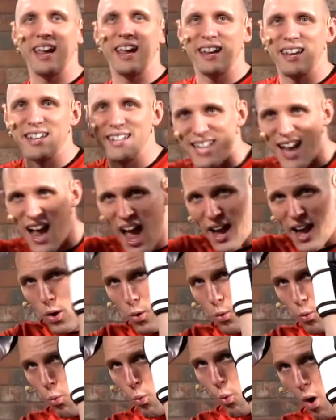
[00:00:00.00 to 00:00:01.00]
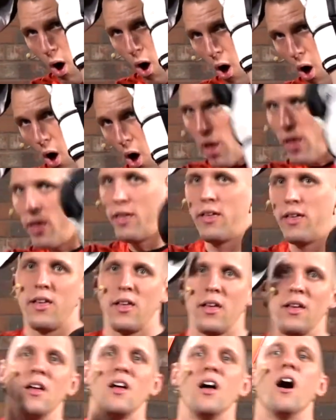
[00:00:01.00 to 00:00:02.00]
an entire wall
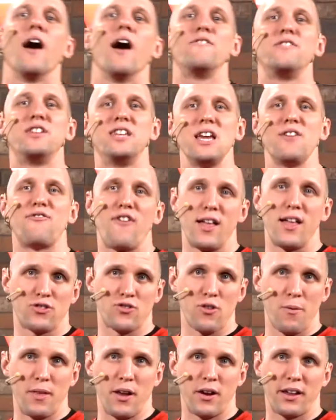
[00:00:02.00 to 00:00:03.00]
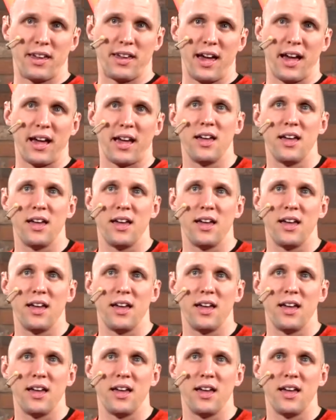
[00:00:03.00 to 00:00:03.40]
of defense from their kick.